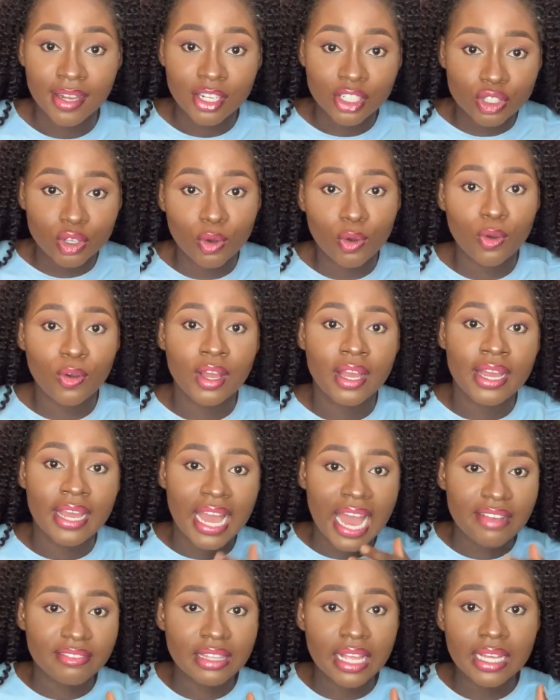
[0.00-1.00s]
So
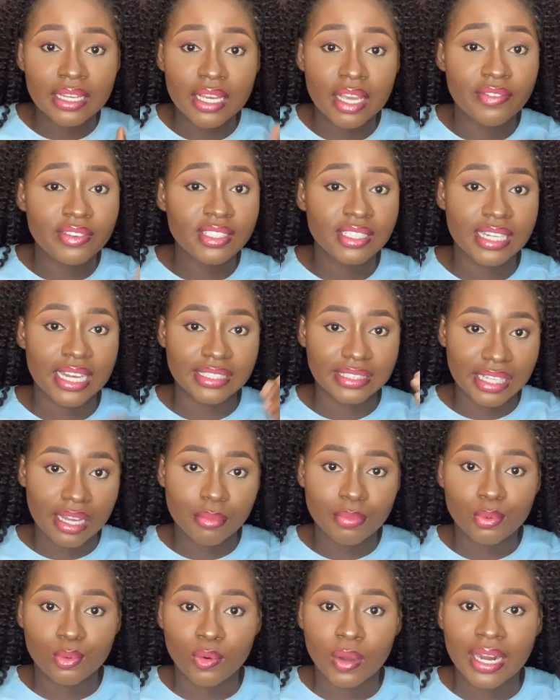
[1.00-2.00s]
after giving this
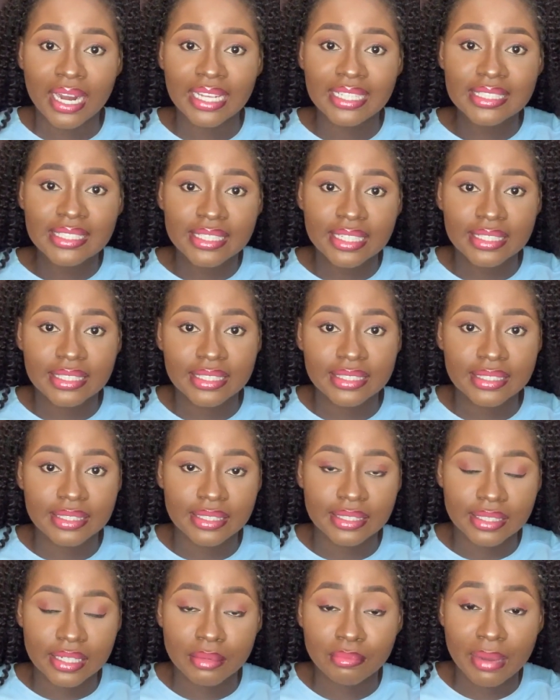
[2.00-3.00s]
example, and I said
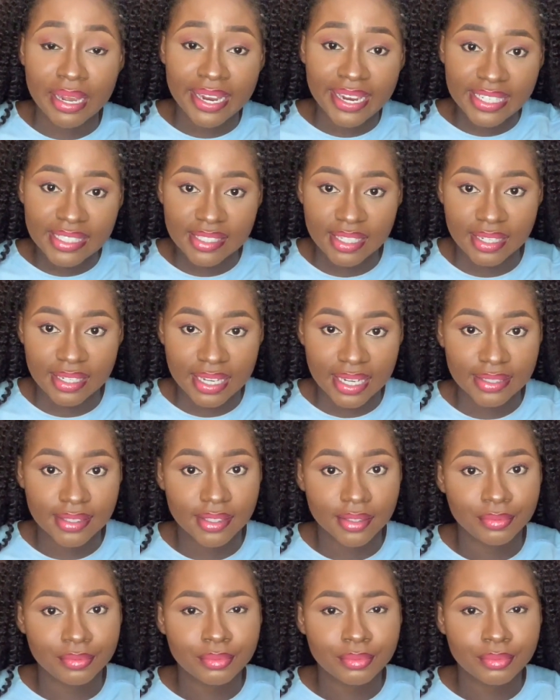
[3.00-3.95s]
in my essay that